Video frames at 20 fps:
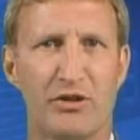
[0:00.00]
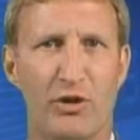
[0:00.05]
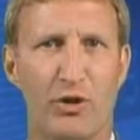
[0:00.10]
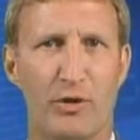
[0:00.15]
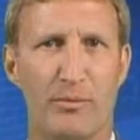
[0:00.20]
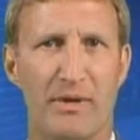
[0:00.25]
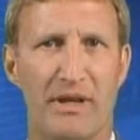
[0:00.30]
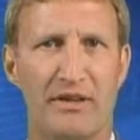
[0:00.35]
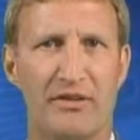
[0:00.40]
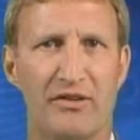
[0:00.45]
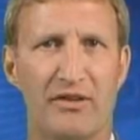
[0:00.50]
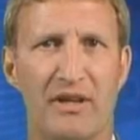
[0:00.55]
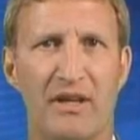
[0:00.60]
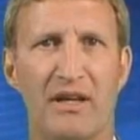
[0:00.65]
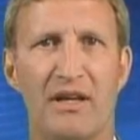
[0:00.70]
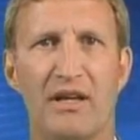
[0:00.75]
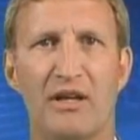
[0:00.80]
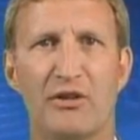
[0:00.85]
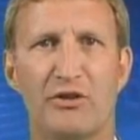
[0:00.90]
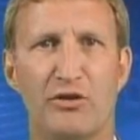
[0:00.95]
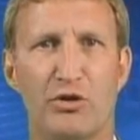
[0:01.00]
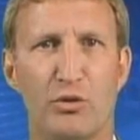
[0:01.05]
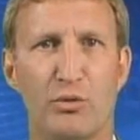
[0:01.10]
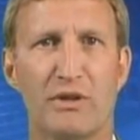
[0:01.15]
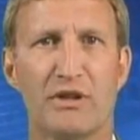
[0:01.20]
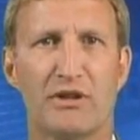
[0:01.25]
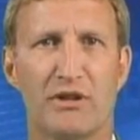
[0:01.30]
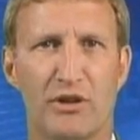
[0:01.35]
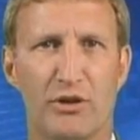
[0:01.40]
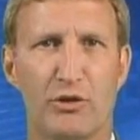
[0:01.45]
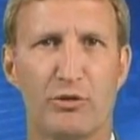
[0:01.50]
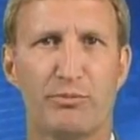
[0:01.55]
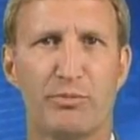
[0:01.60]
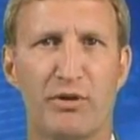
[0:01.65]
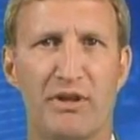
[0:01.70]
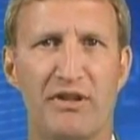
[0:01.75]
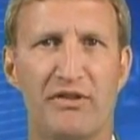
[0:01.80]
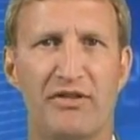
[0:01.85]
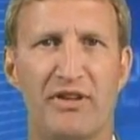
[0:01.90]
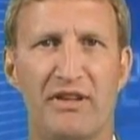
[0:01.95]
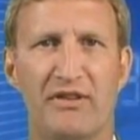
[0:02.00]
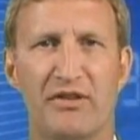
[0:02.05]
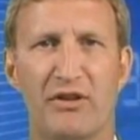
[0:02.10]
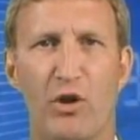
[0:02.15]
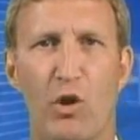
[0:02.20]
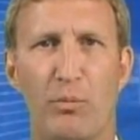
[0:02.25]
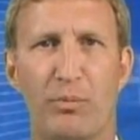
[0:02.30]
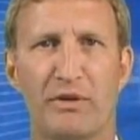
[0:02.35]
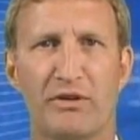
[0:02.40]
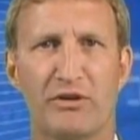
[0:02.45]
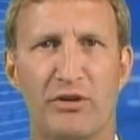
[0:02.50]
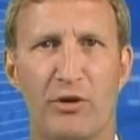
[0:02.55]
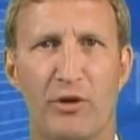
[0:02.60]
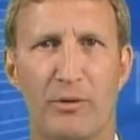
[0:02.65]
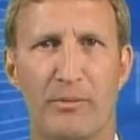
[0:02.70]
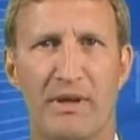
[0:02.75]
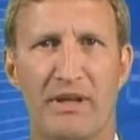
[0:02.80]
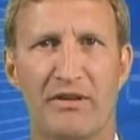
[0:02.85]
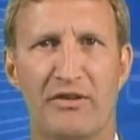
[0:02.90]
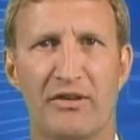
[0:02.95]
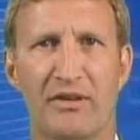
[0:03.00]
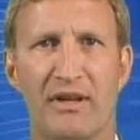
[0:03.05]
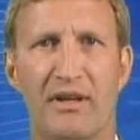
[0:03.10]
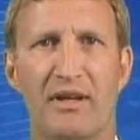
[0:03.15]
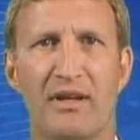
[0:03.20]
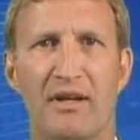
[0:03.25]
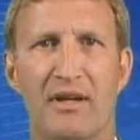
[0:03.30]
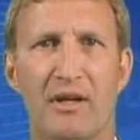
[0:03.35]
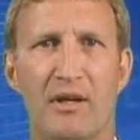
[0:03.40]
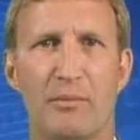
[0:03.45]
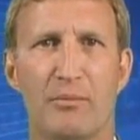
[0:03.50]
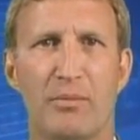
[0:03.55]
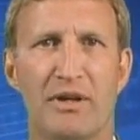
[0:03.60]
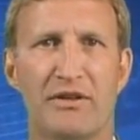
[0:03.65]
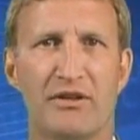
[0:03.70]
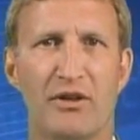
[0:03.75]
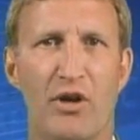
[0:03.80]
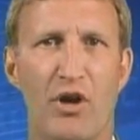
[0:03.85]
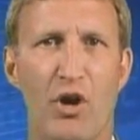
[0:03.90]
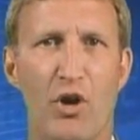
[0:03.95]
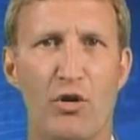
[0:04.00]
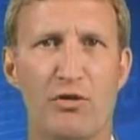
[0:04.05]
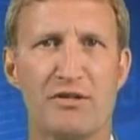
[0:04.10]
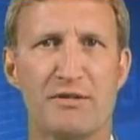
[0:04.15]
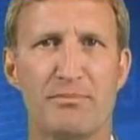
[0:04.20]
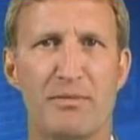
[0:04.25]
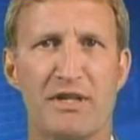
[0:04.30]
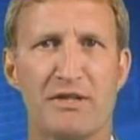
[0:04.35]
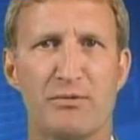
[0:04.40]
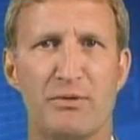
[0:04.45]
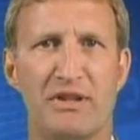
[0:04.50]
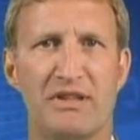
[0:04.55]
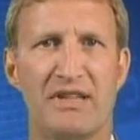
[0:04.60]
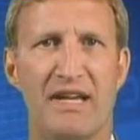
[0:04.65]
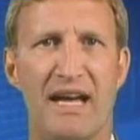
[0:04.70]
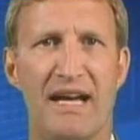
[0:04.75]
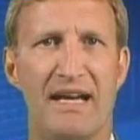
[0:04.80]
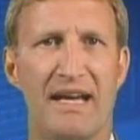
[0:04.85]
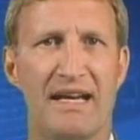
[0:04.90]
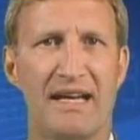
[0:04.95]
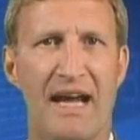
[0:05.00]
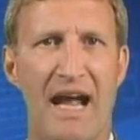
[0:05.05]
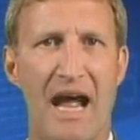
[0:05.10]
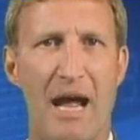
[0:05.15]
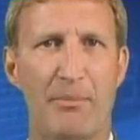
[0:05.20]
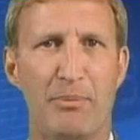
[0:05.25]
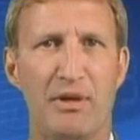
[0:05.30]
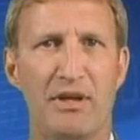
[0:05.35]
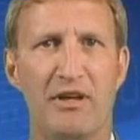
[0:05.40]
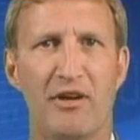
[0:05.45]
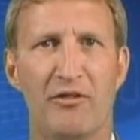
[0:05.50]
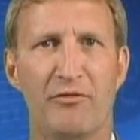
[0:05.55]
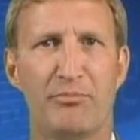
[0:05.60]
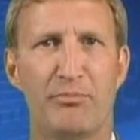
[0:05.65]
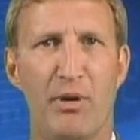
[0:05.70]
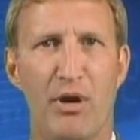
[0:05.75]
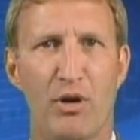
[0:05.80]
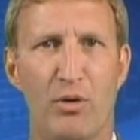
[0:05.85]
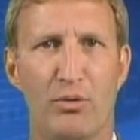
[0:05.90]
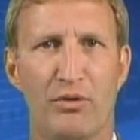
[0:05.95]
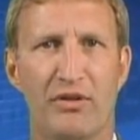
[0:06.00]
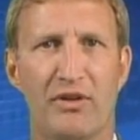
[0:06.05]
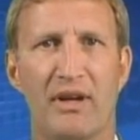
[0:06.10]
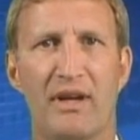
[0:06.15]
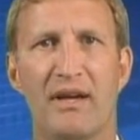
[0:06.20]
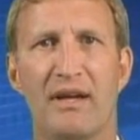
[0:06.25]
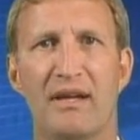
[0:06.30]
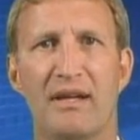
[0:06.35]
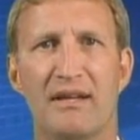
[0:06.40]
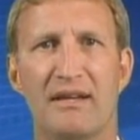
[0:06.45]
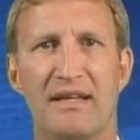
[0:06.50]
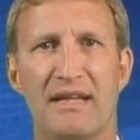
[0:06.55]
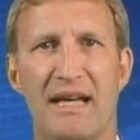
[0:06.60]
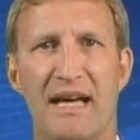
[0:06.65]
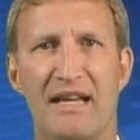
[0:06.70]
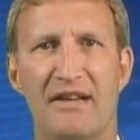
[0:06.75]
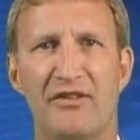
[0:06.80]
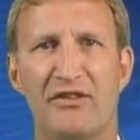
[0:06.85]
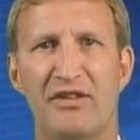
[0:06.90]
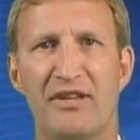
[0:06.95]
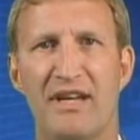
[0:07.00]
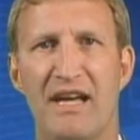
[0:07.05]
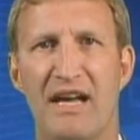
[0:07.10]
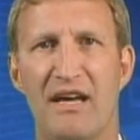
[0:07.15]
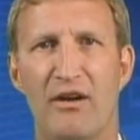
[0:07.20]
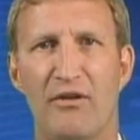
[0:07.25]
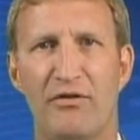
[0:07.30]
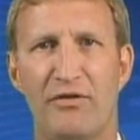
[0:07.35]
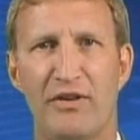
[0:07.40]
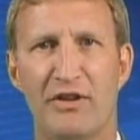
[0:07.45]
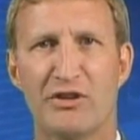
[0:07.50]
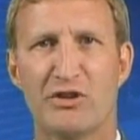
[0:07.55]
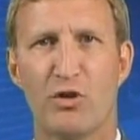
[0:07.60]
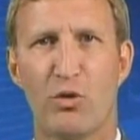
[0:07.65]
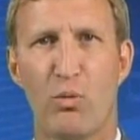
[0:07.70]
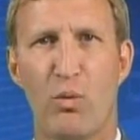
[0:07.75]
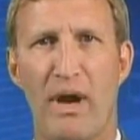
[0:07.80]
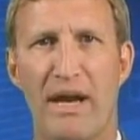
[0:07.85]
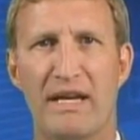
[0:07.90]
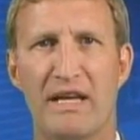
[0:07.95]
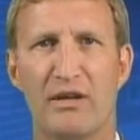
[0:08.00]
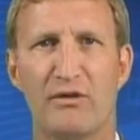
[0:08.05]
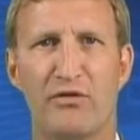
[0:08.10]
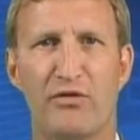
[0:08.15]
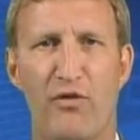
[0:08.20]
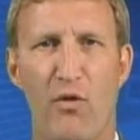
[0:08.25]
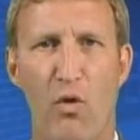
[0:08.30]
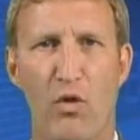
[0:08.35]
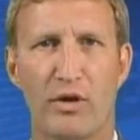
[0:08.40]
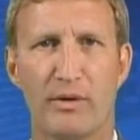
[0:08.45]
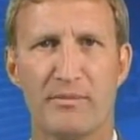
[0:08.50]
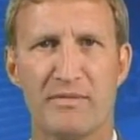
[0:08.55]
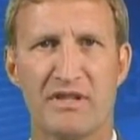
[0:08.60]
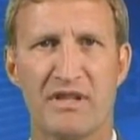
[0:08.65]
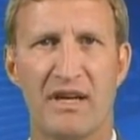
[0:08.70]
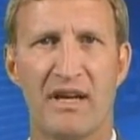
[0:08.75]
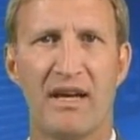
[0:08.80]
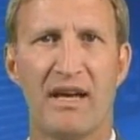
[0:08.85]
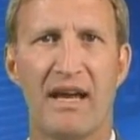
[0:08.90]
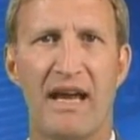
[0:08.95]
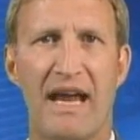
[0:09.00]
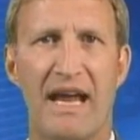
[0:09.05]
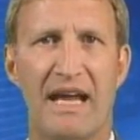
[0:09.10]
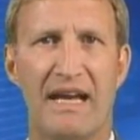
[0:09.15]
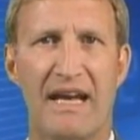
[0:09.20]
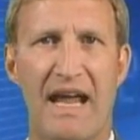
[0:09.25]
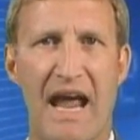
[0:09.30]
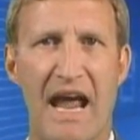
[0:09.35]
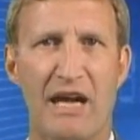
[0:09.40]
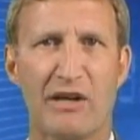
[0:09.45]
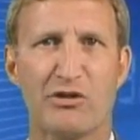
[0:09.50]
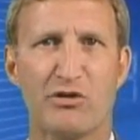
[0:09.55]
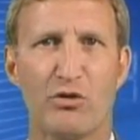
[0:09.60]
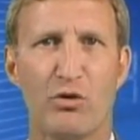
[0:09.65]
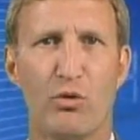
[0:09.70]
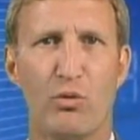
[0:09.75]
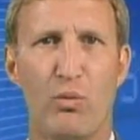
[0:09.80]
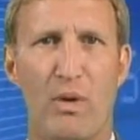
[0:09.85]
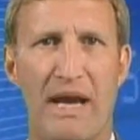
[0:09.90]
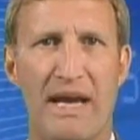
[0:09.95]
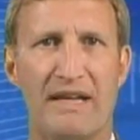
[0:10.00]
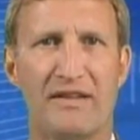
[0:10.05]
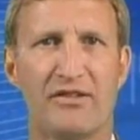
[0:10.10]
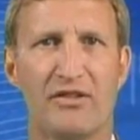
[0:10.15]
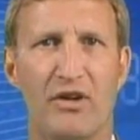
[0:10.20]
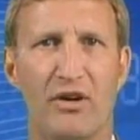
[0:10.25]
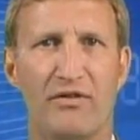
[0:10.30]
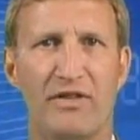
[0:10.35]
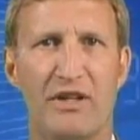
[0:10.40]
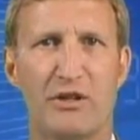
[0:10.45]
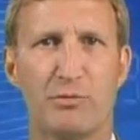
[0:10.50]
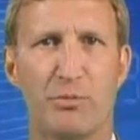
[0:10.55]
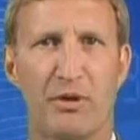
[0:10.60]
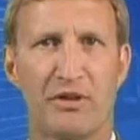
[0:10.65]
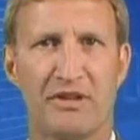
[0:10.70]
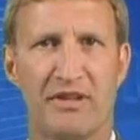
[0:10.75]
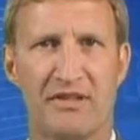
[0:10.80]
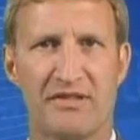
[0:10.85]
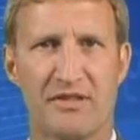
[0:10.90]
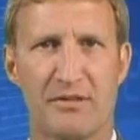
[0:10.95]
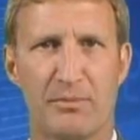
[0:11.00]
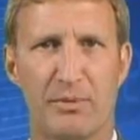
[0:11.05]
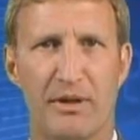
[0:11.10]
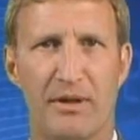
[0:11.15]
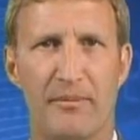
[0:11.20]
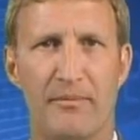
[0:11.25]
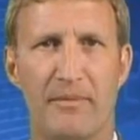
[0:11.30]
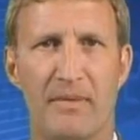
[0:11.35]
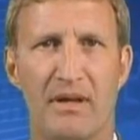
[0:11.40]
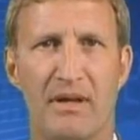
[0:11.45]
tournaments, to include preseason open tournaments, but the host must retain a copy of both the NCAA official weigh-in forms and actual weights of each participant.